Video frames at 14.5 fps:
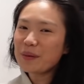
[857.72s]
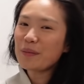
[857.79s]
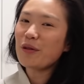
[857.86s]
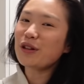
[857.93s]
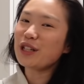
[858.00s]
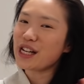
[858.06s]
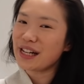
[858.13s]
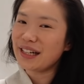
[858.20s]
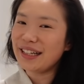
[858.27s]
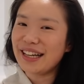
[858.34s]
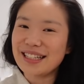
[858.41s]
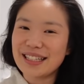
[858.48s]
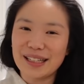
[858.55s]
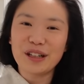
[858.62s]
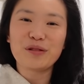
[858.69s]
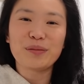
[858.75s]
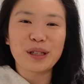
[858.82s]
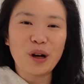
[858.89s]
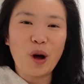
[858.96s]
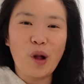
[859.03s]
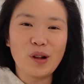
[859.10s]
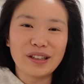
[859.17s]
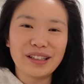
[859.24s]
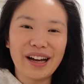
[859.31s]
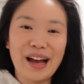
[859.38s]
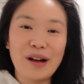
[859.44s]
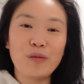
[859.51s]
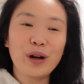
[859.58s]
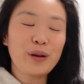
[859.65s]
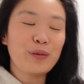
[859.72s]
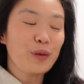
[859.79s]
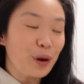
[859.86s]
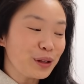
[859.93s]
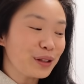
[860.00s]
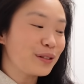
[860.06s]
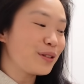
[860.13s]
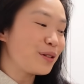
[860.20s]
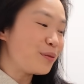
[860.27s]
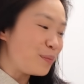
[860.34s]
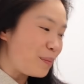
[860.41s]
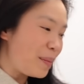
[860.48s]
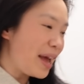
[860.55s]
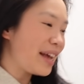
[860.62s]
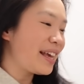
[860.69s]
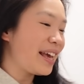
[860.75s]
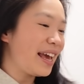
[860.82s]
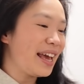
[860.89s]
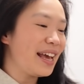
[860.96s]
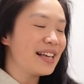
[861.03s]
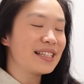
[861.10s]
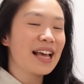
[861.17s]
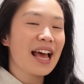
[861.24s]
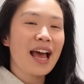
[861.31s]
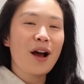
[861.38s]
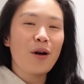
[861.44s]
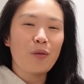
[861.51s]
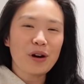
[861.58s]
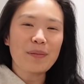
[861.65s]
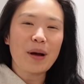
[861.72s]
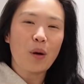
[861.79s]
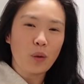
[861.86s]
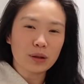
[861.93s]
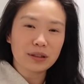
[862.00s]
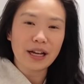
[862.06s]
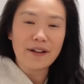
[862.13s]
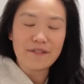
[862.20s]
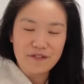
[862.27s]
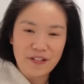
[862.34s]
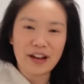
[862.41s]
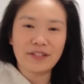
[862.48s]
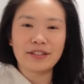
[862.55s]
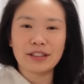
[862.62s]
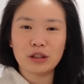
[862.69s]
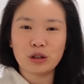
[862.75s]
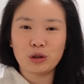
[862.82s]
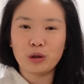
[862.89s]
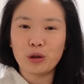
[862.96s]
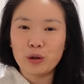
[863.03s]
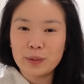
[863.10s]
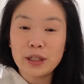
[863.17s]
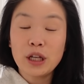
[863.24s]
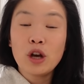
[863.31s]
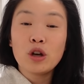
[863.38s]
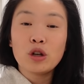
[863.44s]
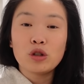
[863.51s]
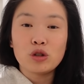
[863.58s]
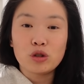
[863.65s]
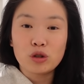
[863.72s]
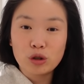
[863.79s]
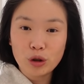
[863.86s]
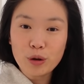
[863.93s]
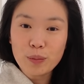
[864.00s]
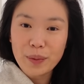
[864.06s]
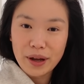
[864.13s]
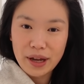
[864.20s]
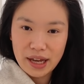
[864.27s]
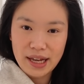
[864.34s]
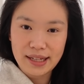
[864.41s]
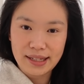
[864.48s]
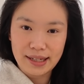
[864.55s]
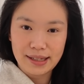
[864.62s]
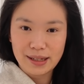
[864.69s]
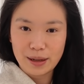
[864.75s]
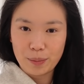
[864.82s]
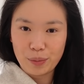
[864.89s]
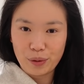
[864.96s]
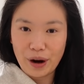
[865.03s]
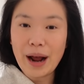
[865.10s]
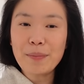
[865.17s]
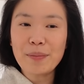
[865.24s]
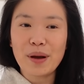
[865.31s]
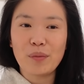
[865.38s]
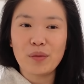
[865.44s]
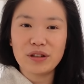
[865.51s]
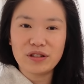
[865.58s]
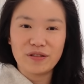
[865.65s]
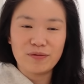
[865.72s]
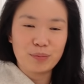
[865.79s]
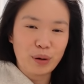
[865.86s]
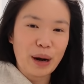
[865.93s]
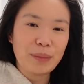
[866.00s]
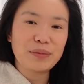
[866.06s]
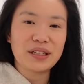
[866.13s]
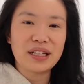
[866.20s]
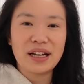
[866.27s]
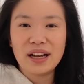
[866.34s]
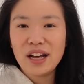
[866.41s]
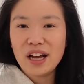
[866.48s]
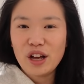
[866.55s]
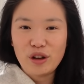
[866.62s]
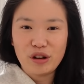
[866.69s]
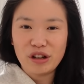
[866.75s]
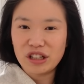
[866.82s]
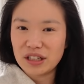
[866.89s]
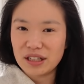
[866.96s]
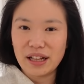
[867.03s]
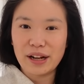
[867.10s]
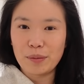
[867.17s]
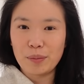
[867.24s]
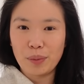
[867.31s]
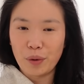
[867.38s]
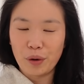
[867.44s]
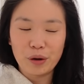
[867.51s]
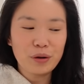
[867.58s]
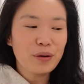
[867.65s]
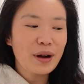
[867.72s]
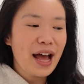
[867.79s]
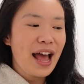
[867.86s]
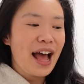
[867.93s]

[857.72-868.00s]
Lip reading: bit more chilly, it's a little bit colder, and what I want to make is one of my all-time favorite soups. Super easy to prep, and once you've prepped it, you can just let it boil.